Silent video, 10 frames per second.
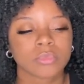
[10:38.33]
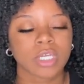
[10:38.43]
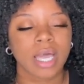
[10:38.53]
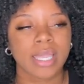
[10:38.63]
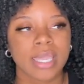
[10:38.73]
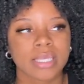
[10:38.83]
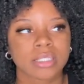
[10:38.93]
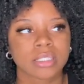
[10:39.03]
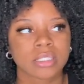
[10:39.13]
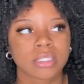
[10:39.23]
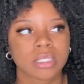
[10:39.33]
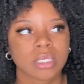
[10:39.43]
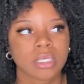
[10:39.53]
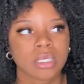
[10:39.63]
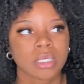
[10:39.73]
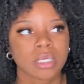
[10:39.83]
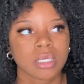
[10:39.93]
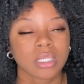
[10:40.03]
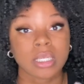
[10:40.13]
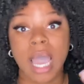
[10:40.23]
I guess,
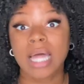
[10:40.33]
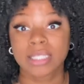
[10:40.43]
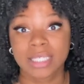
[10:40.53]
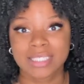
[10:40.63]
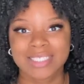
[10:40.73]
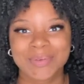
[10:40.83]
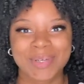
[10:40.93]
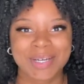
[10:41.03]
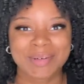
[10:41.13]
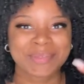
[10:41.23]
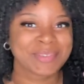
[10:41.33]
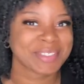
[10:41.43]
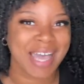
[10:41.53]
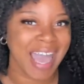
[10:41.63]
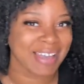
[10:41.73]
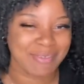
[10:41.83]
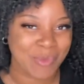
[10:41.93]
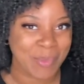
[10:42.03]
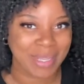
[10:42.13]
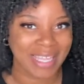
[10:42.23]
knowledge. Here we go. I
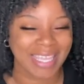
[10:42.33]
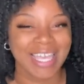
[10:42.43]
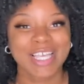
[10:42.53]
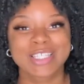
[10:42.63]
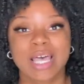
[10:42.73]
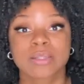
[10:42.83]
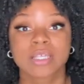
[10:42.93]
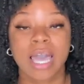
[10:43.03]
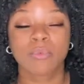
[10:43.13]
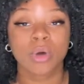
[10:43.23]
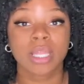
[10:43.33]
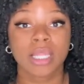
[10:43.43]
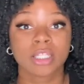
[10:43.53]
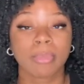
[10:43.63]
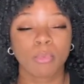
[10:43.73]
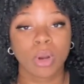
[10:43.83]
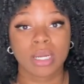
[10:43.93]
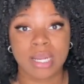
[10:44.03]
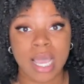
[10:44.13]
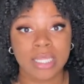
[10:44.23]
went blank. So I wanted a little bit more
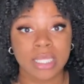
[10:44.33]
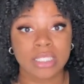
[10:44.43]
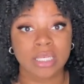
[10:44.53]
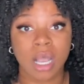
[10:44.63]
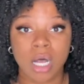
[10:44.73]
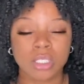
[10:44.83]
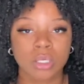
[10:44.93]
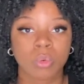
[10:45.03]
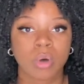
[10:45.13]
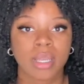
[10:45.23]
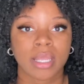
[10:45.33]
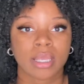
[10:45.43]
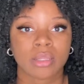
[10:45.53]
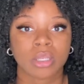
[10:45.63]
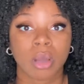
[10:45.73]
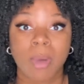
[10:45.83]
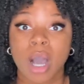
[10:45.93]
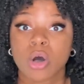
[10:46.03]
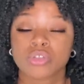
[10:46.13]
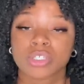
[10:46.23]
knowledge, and I also wanted, you know, my
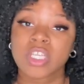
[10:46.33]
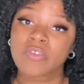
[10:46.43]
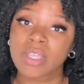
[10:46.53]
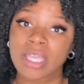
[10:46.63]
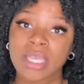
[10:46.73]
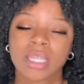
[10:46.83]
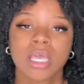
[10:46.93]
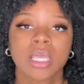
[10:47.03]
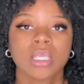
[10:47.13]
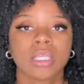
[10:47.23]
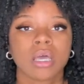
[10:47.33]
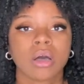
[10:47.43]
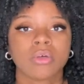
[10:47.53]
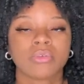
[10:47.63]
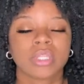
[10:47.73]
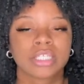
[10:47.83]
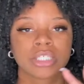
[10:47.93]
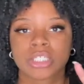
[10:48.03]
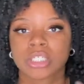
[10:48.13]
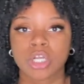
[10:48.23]
own certificate, you know, that
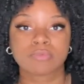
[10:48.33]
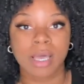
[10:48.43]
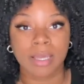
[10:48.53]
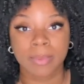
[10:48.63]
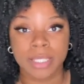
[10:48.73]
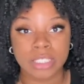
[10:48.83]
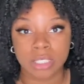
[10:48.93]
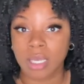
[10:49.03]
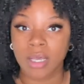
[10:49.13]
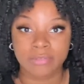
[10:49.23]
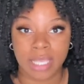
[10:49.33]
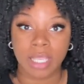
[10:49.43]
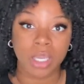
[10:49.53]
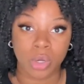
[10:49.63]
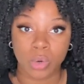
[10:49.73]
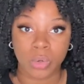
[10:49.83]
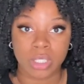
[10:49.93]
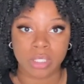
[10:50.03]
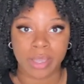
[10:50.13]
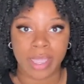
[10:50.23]
just shows my completion of taking a
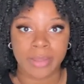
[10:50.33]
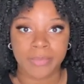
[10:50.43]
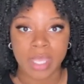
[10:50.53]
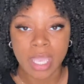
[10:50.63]
course, okay?